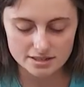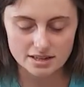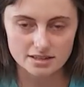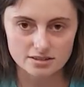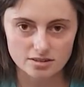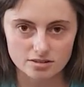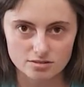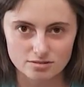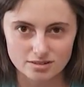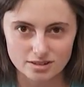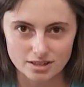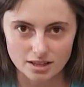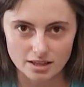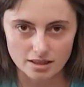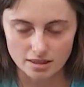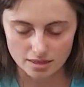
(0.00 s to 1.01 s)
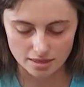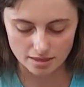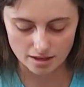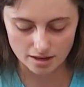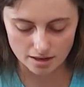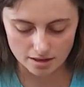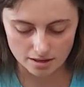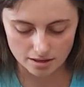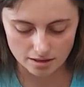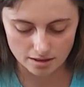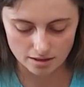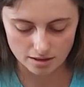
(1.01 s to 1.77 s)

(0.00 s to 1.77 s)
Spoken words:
There's those really thick